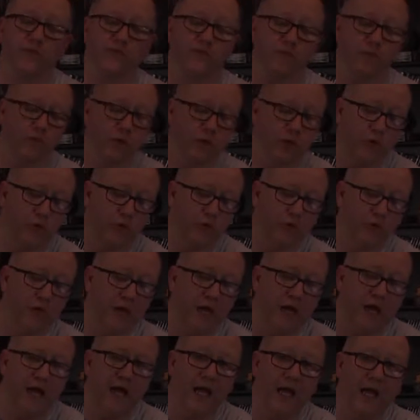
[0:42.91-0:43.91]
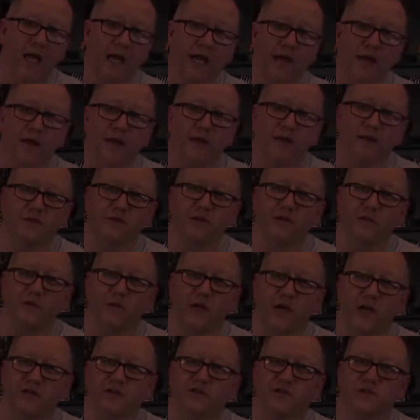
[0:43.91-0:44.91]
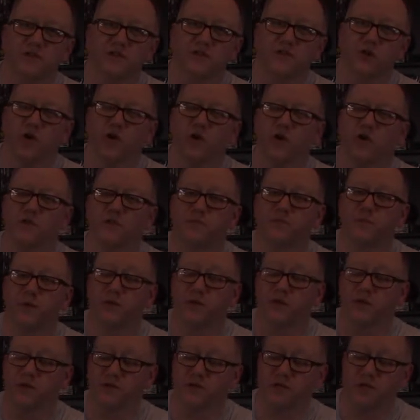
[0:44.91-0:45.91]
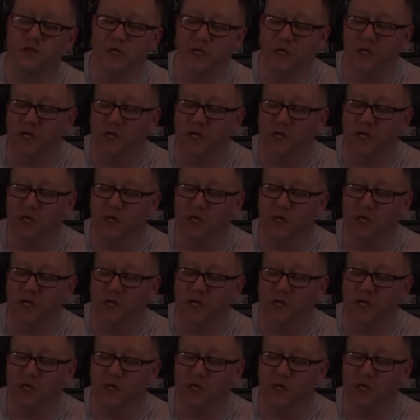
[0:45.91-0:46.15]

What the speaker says: vermouth, and two dashes of orange bitters.